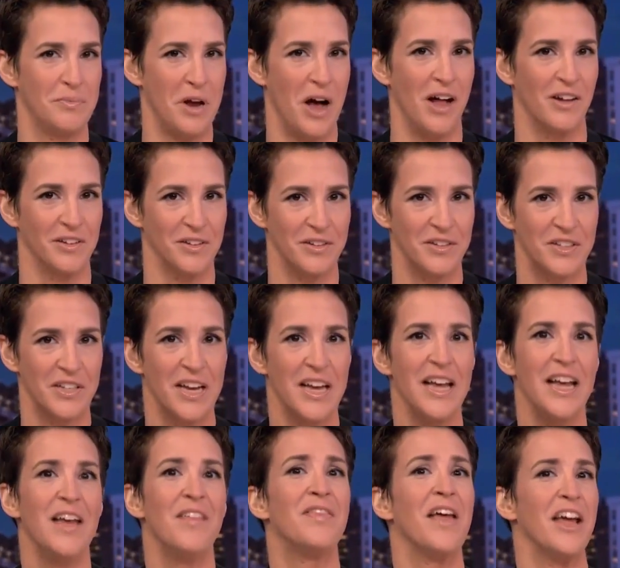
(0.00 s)
of dollars
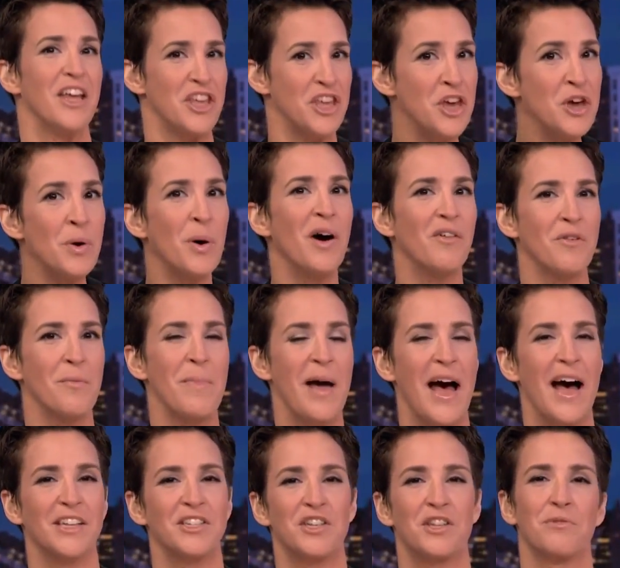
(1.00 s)
that you have
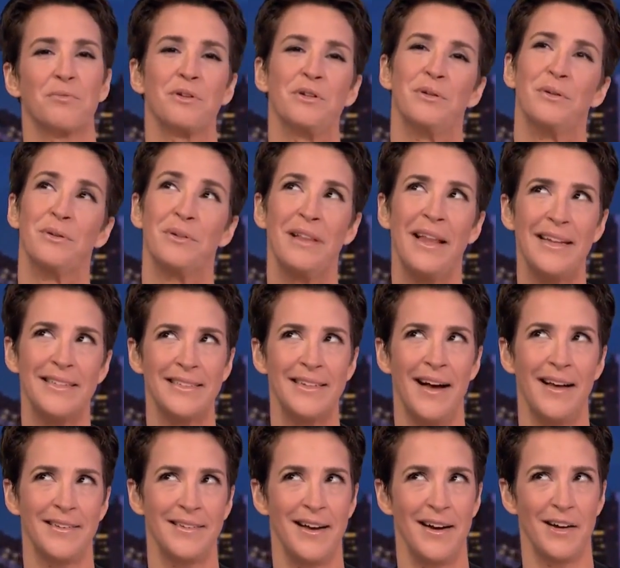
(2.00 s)
amassed through, let's
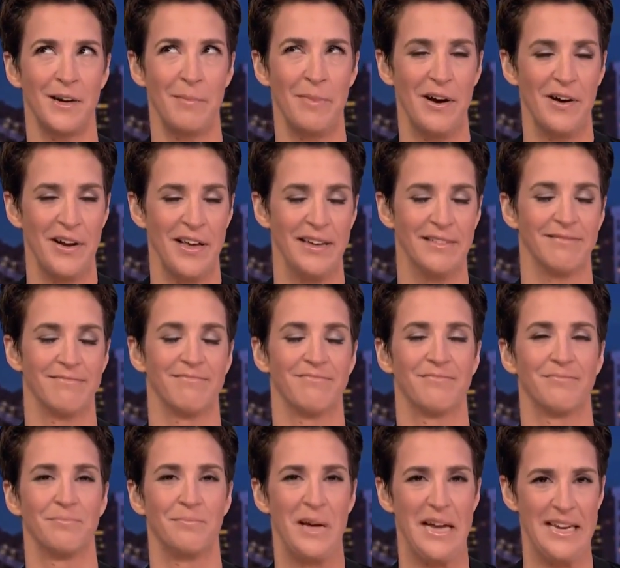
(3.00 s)
not talk about it,
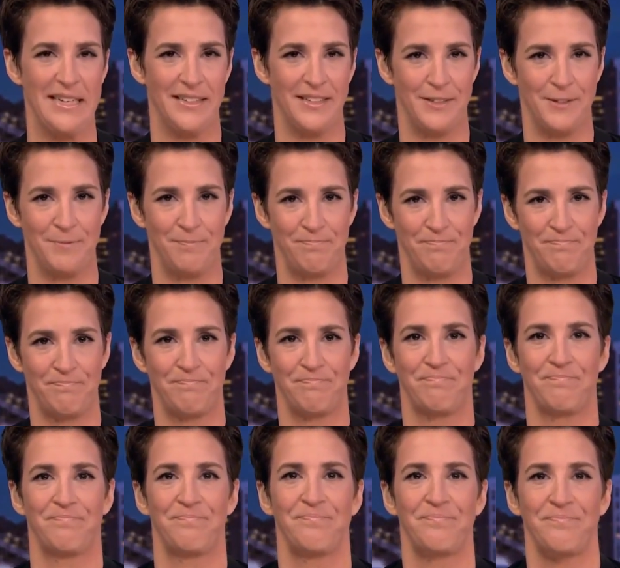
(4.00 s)
means.
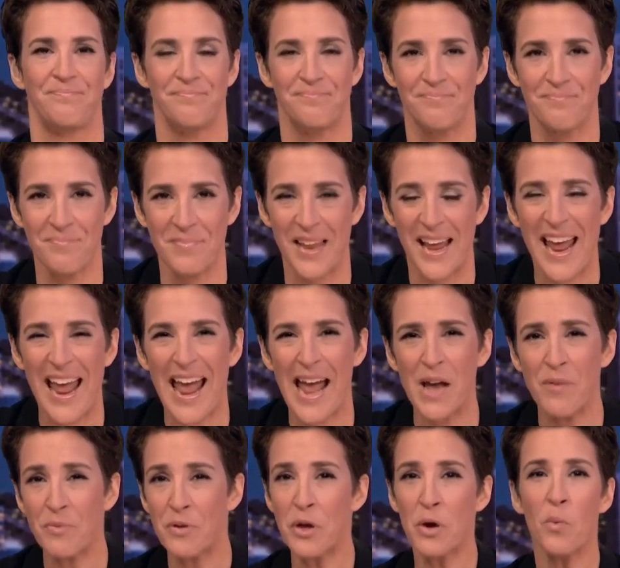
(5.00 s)

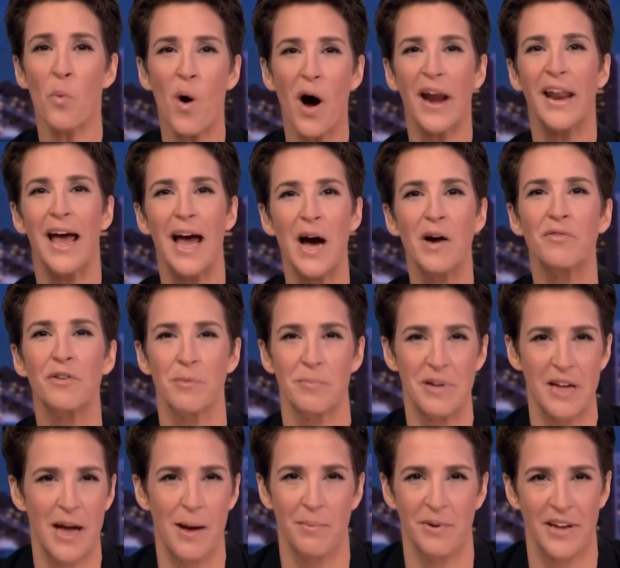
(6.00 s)
If you want to ever
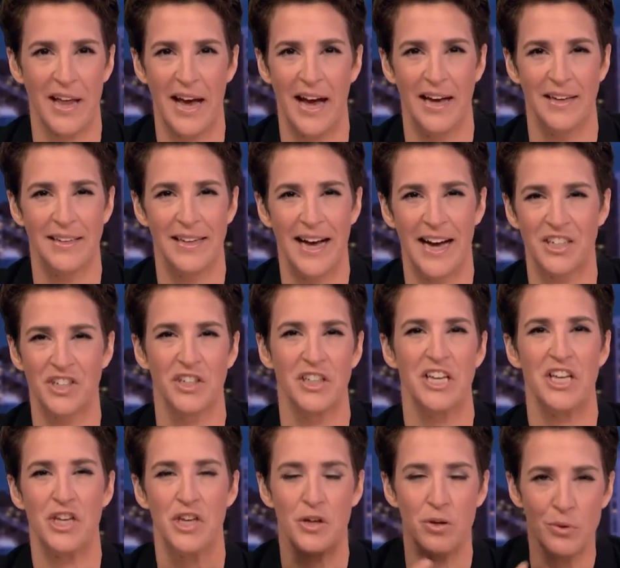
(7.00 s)
be able to
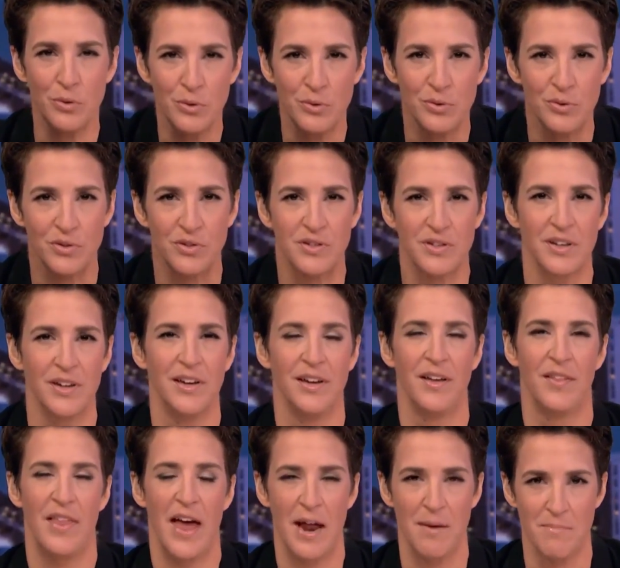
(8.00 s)
actually use
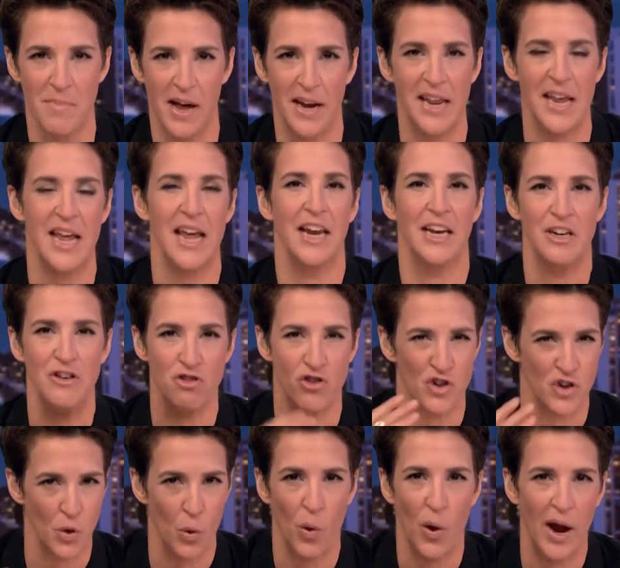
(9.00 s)
that money and
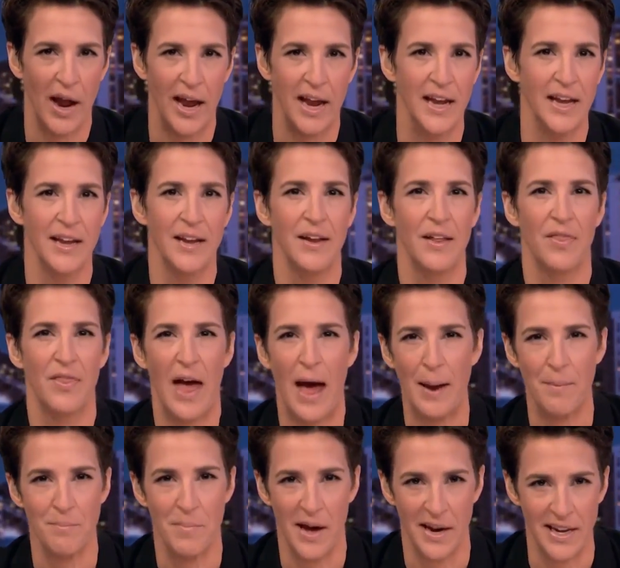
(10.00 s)
enjoy
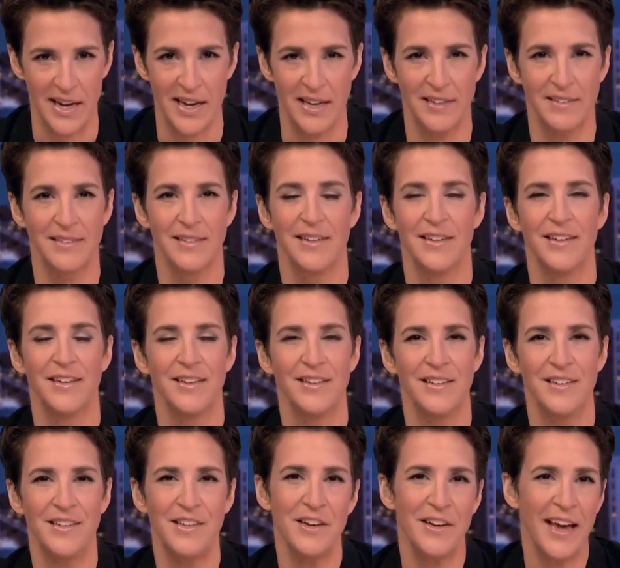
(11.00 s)
that money,
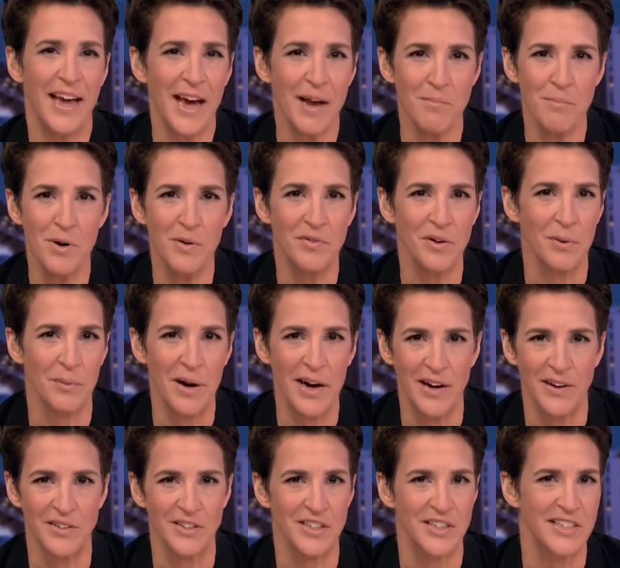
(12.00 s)
you can't move it
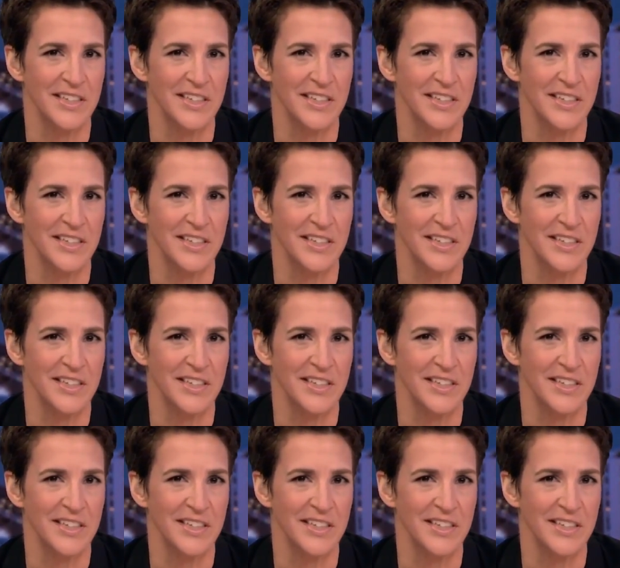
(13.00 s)
around